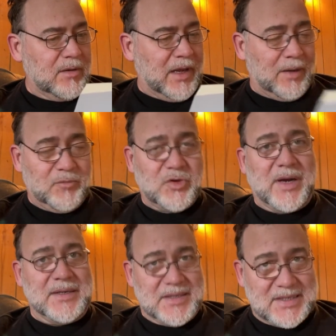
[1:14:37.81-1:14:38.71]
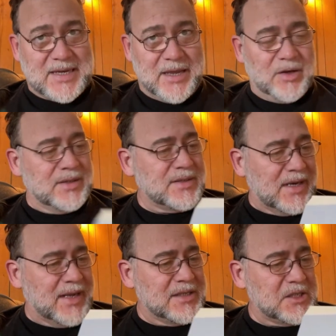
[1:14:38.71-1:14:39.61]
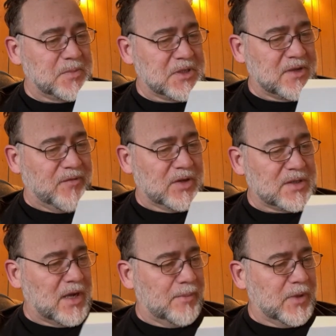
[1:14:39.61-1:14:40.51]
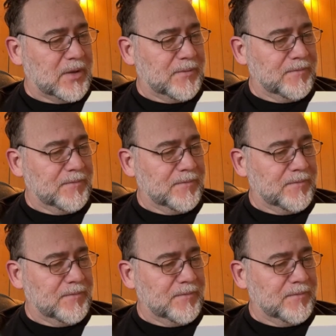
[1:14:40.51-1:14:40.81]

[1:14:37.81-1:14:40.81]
and I'm trying to stay on tonight's specific topic.